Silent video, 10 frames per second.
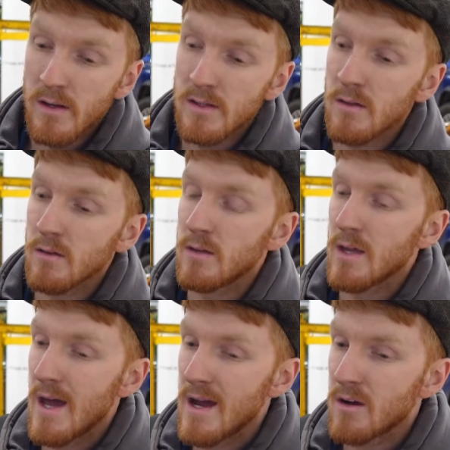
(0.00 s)
is that the
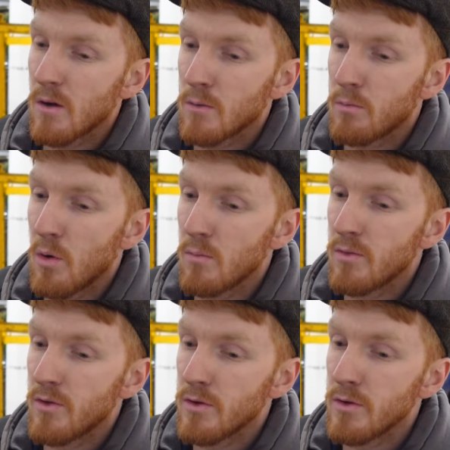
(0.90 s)
aircon pump
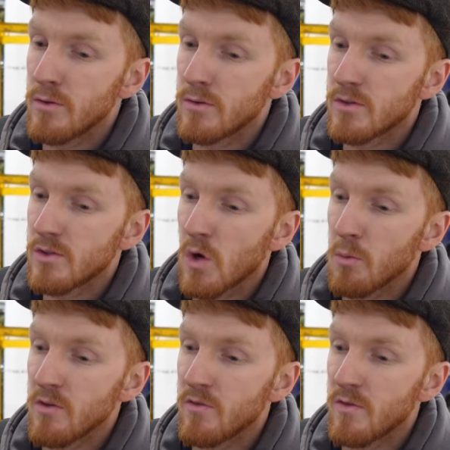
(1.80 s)
that you saw
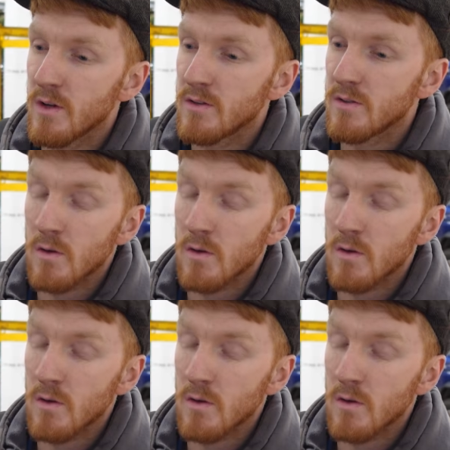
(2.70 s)
me fit